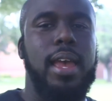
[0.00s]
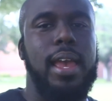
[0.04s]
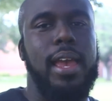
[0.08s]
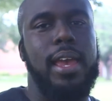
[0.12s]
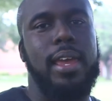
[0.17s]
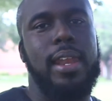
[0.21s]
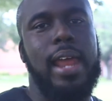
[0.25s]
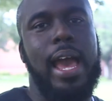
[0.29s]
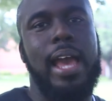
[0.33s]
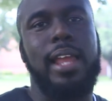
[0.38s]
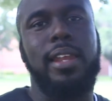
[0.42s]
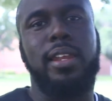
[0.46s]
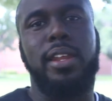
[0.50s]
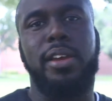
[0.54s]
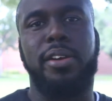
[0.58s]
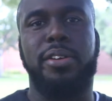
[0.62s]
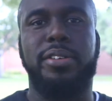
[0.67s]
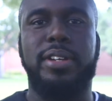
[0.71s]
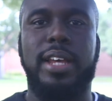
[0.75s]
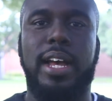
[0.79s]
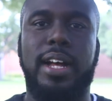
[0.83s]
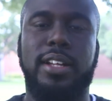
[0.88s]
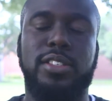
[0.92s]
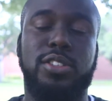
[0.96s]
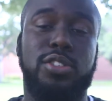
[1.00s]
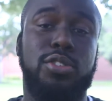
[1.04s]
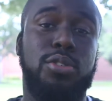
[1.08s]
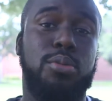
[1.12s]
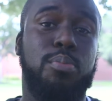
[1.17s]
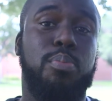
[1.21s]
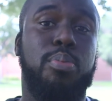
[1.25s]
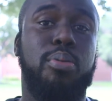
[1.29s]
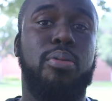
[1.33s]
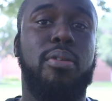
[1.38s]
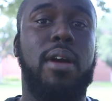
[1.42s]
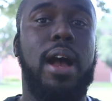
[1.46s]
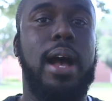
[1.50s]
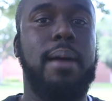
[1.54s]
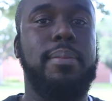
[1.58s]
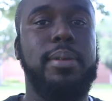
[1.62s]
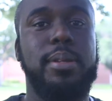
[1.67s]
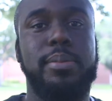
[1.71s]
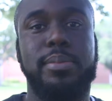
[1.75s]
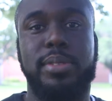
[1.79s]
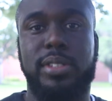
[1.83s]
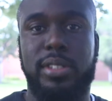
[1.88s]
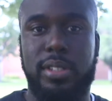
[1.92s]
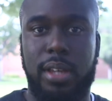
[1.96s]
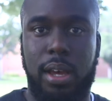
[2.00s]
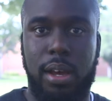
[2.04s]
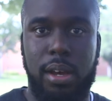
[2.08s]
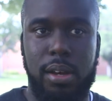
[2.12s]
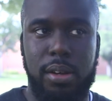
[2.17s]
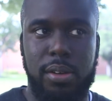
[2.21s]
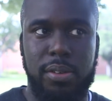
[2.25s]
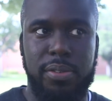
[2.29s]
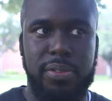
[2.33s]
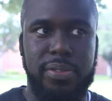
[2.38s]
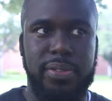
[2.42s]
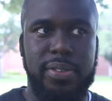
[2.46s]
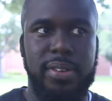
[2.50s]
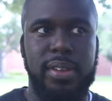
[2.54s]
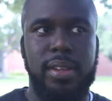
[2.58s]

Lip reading: And I learned how to problem solve